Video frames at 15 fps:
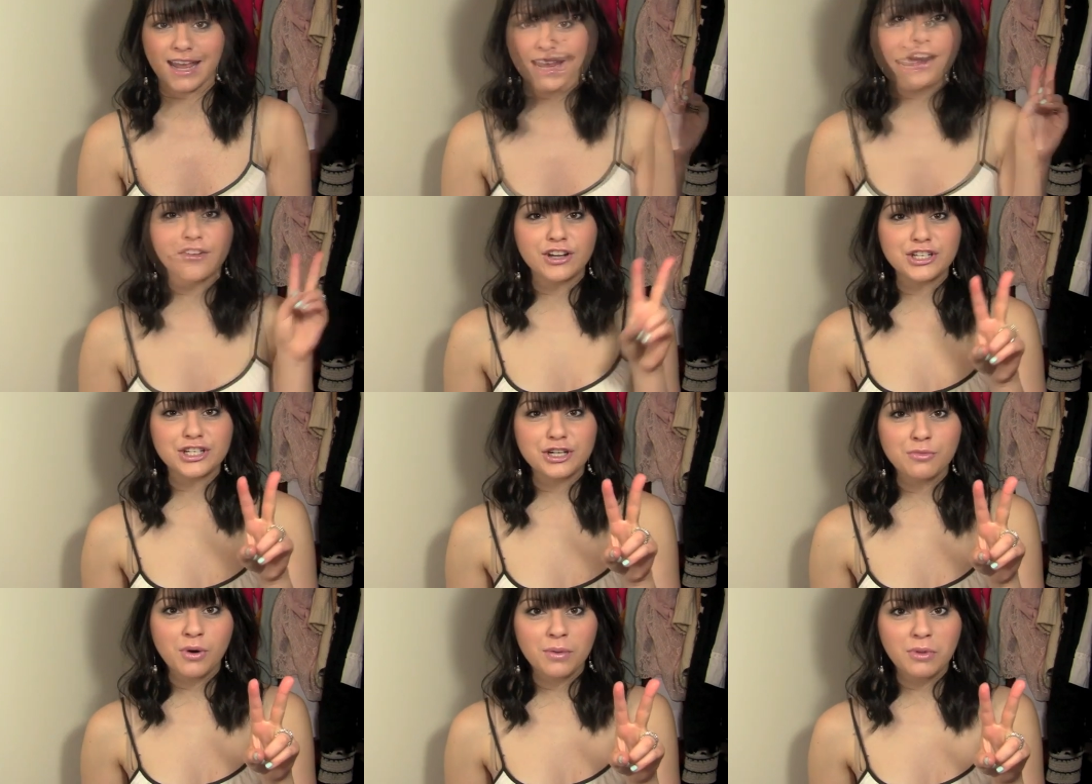I've got
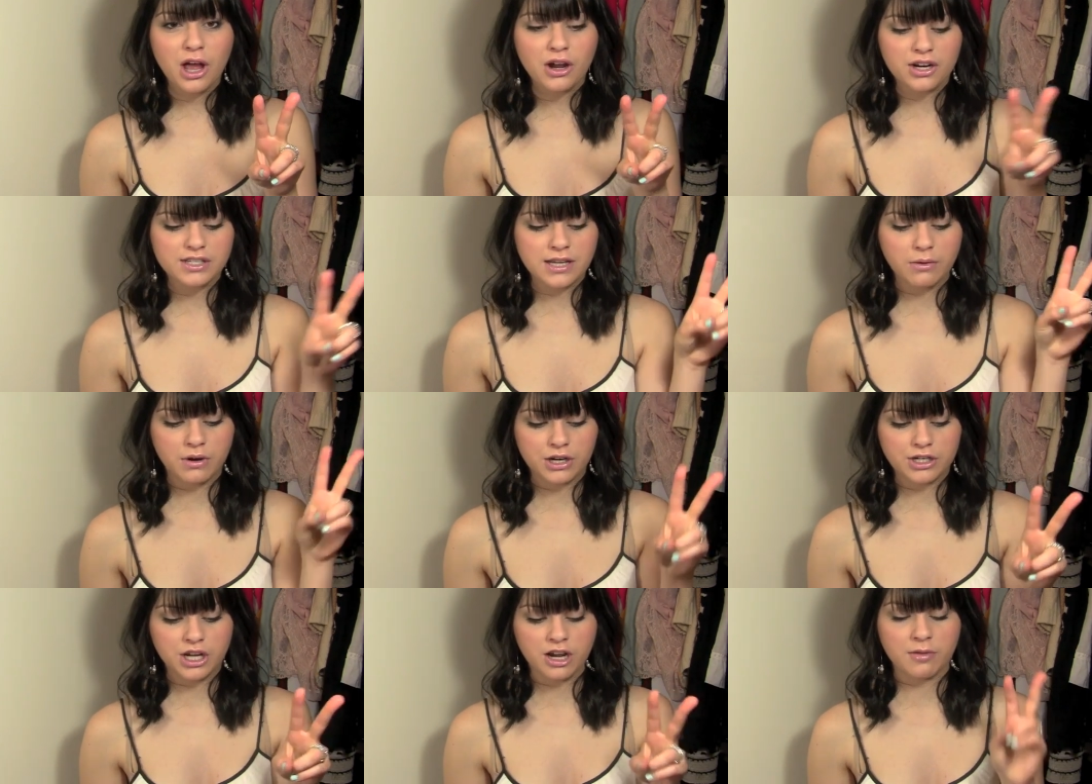two more bloggers I
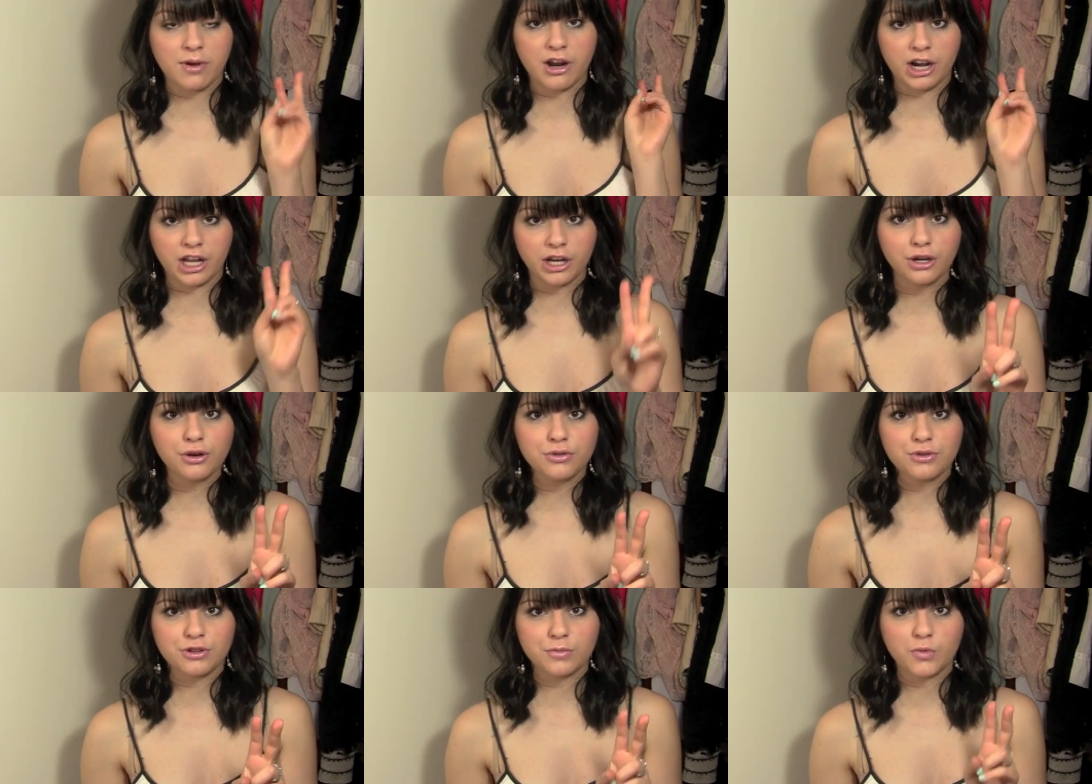want to talk about, and I'm going to
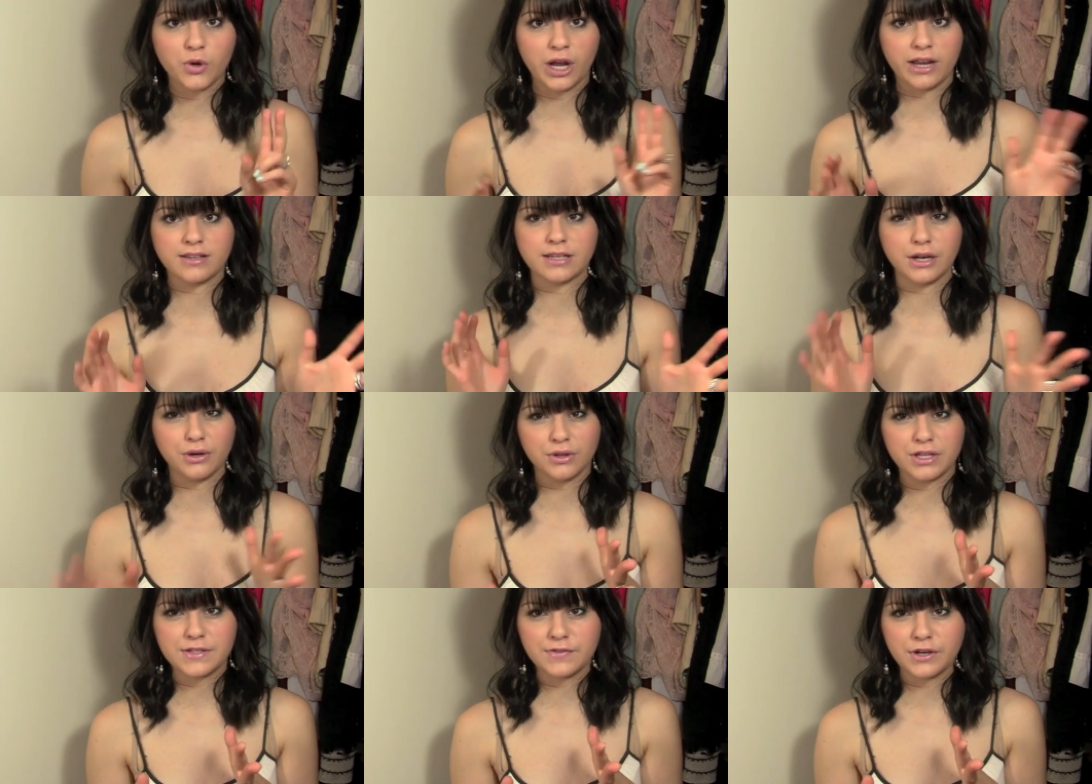go through them quick because I
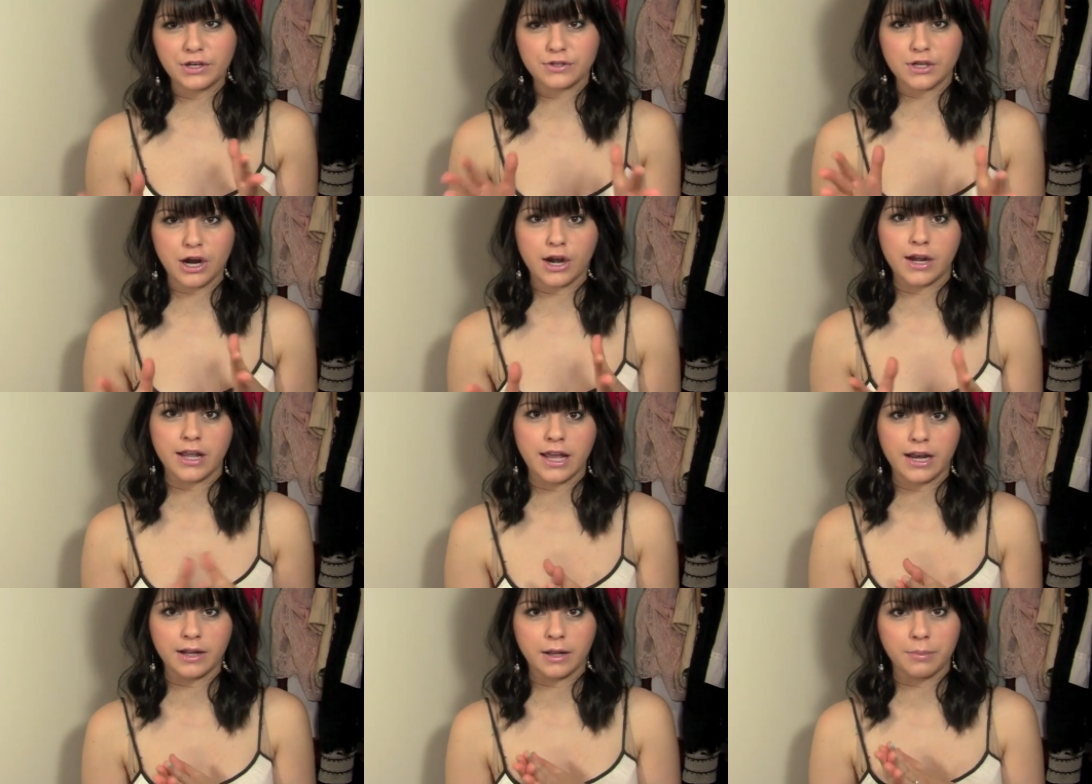know this video is already
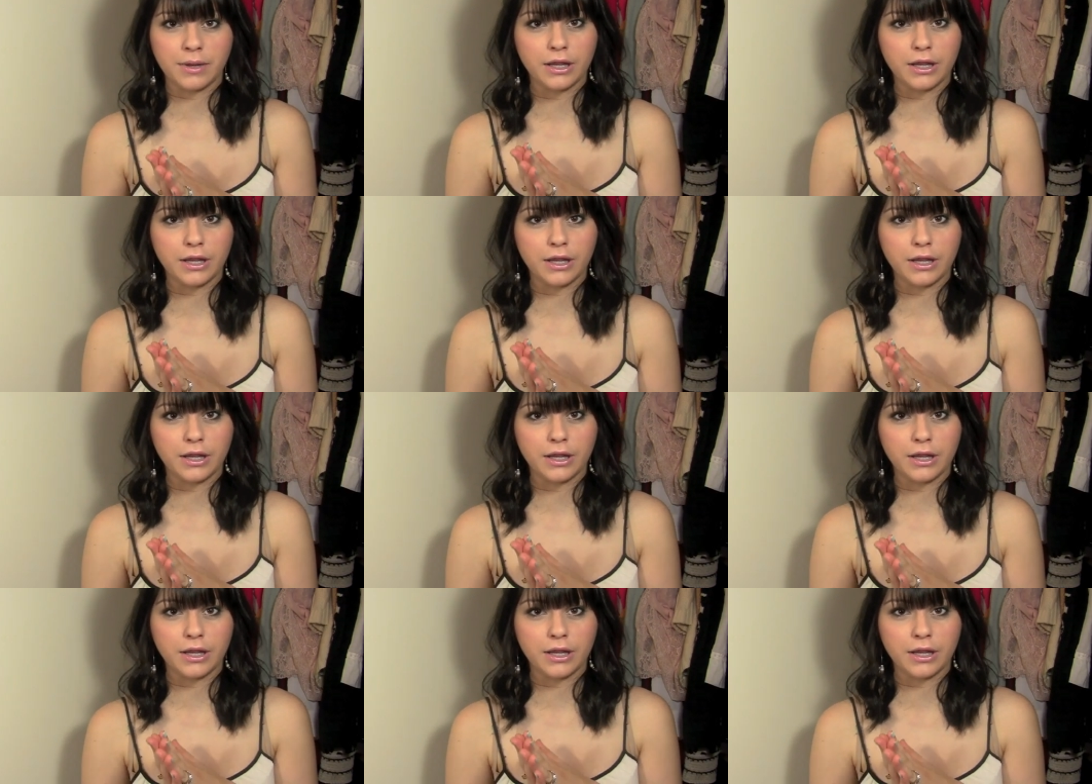getting a